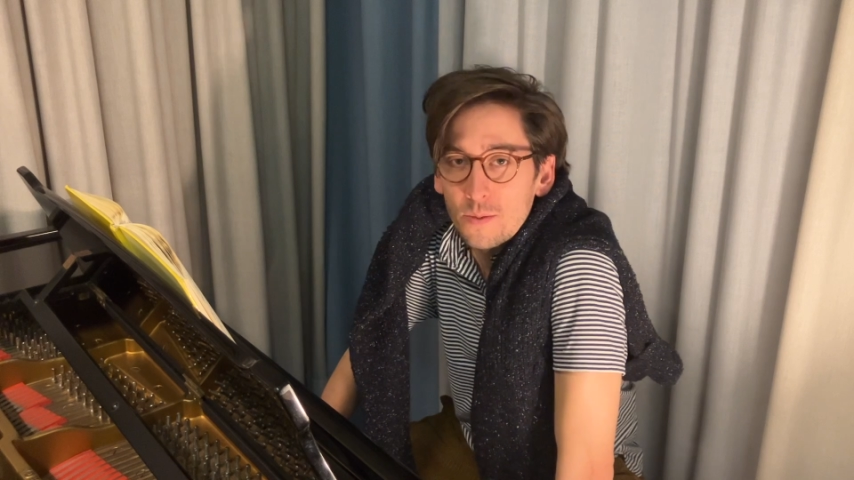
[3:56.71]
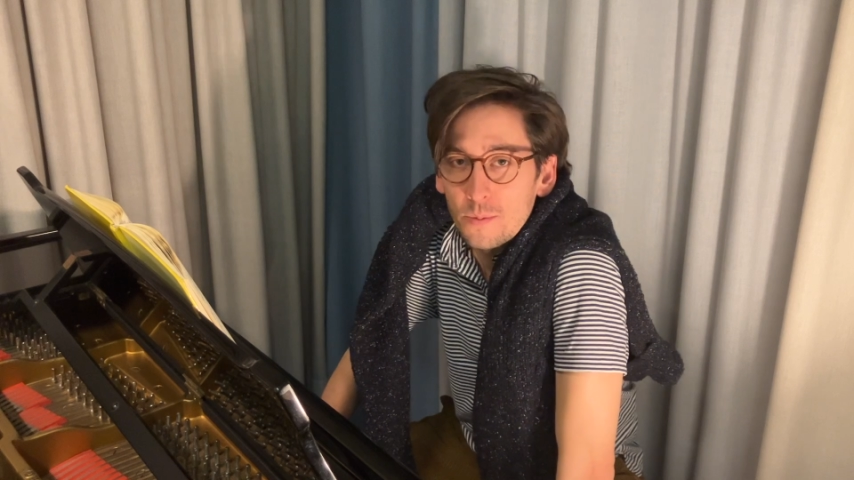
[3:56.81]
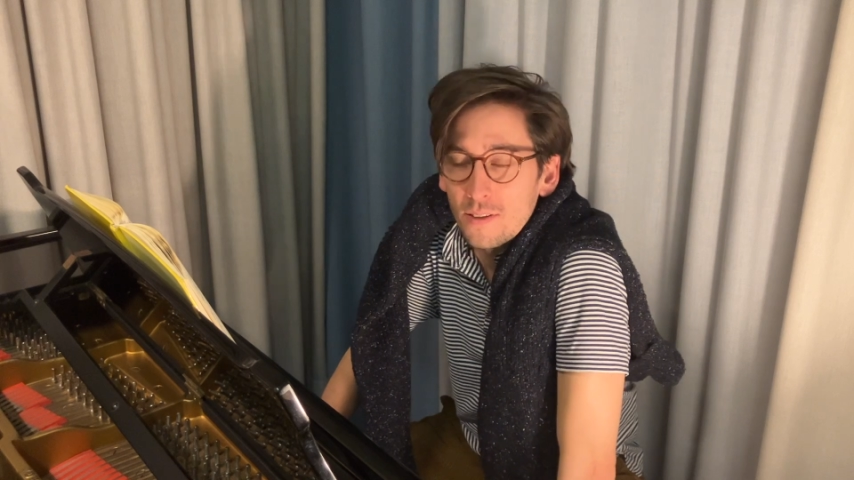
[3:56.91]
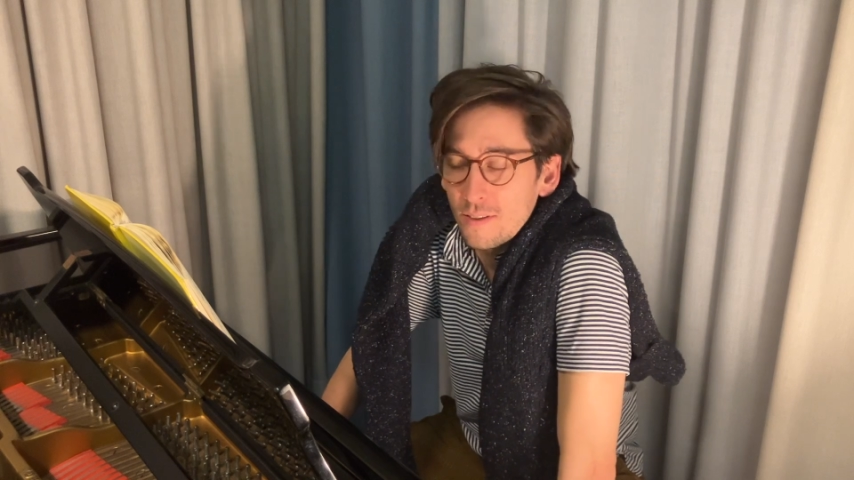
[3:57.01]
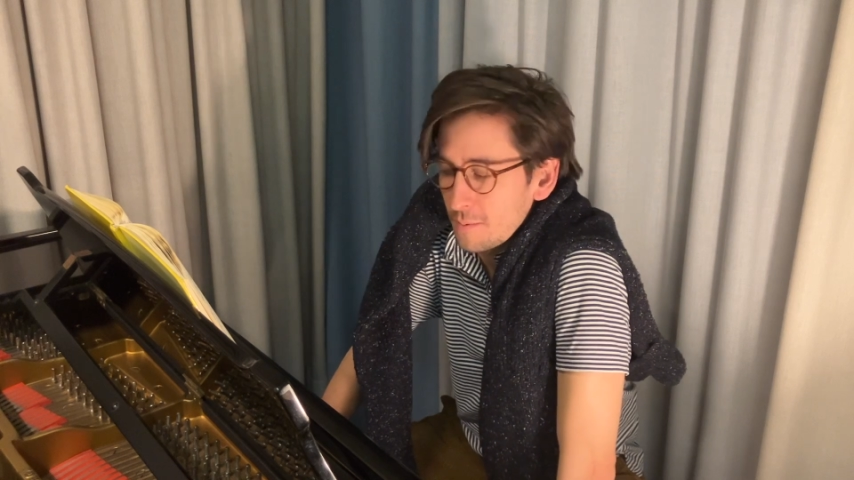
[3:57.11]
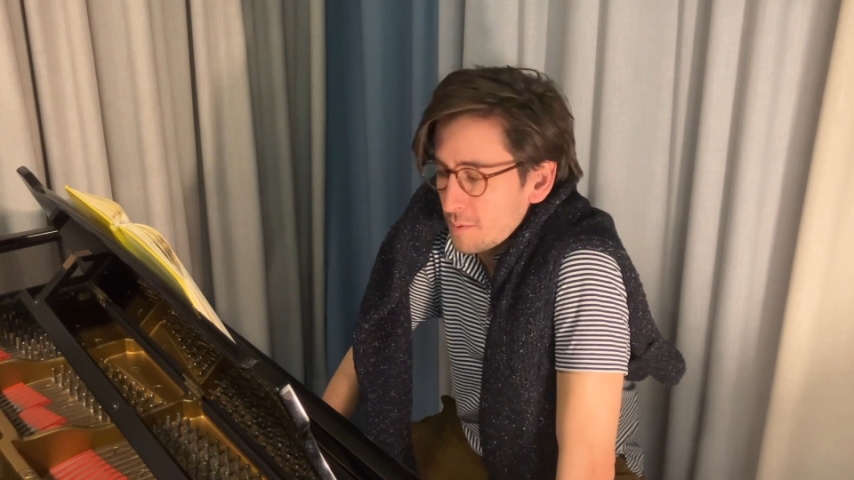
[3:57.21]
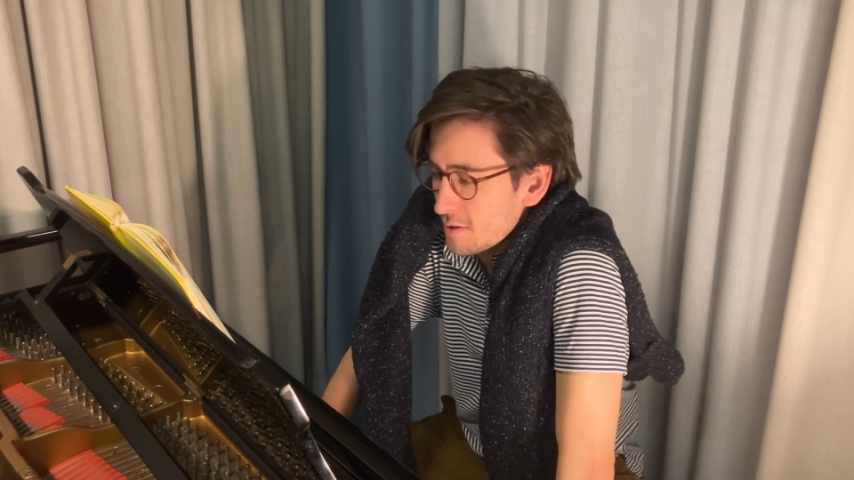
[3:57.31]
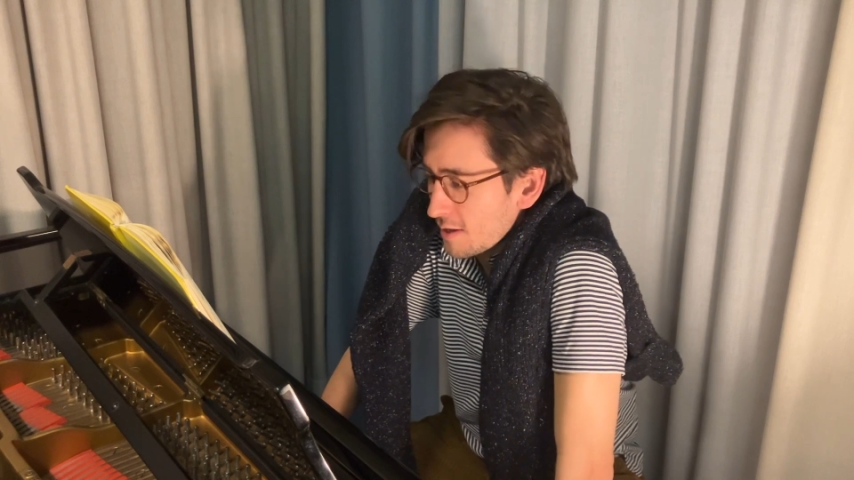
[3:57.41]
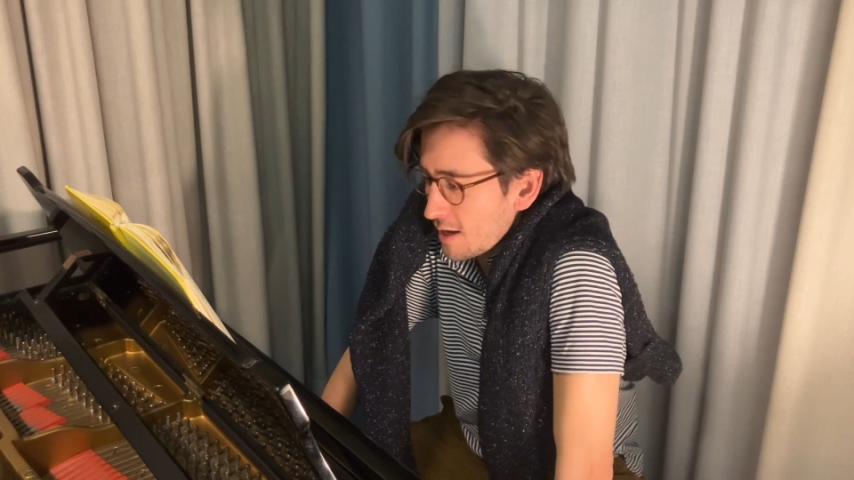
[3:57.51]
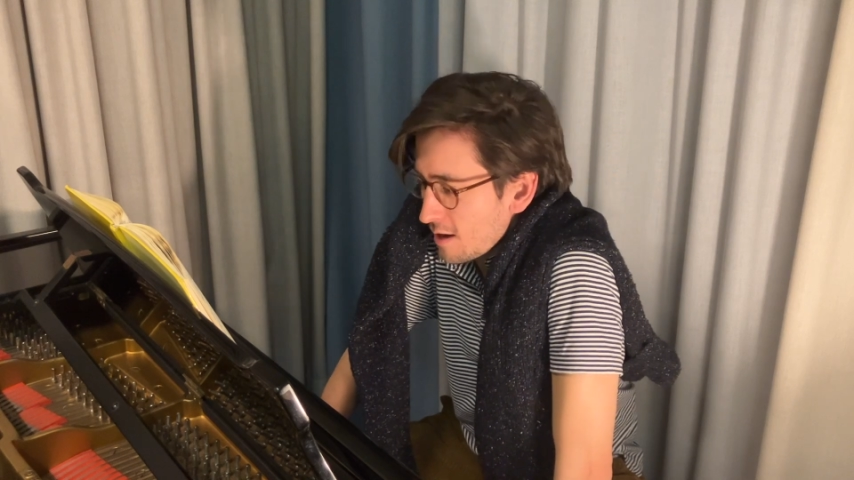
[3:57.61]

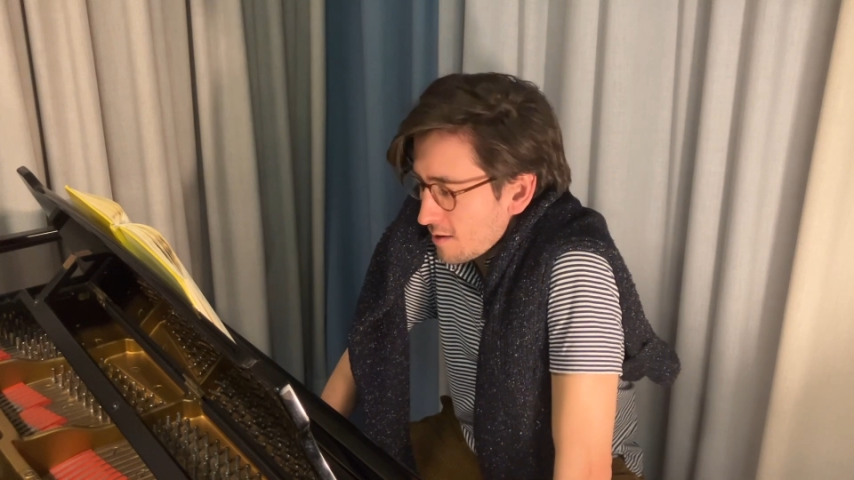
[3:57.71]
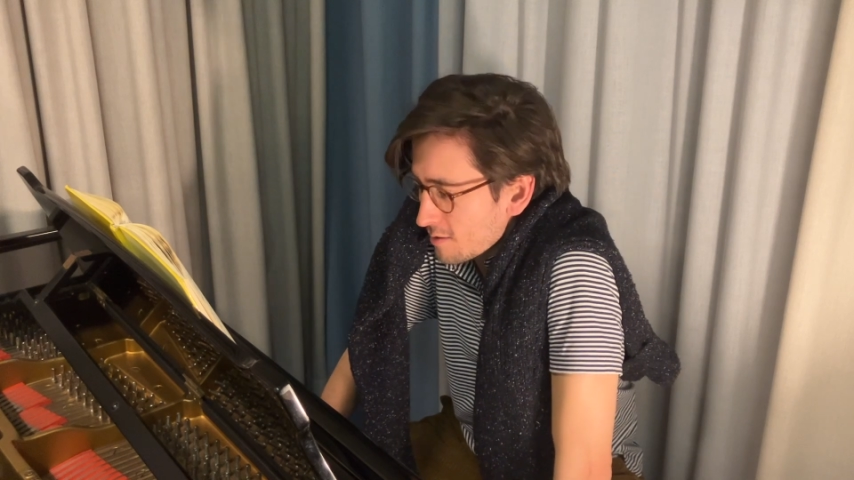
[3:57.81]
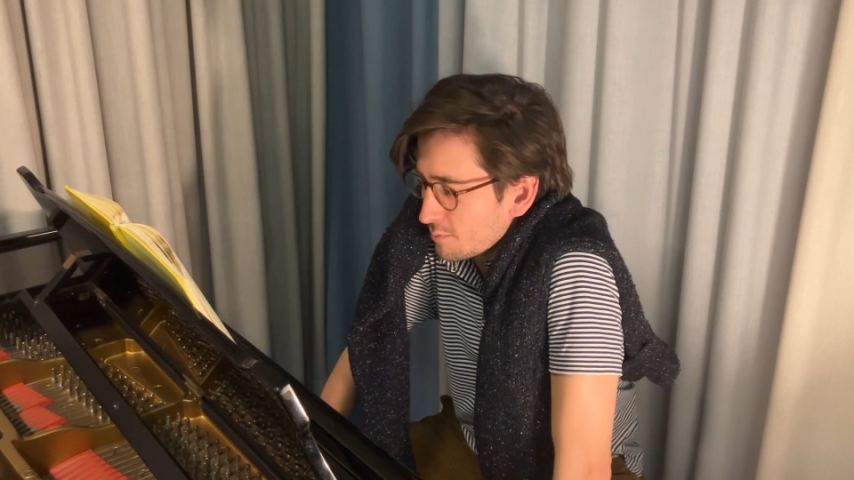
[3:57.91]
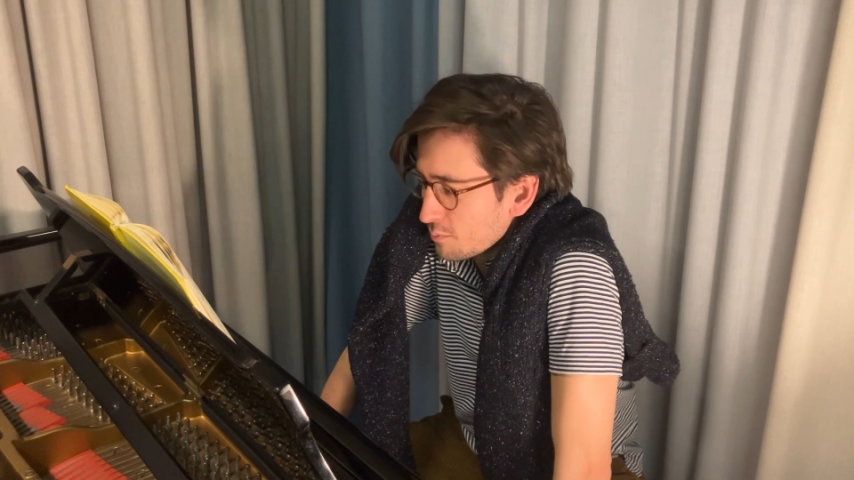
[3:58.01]
with how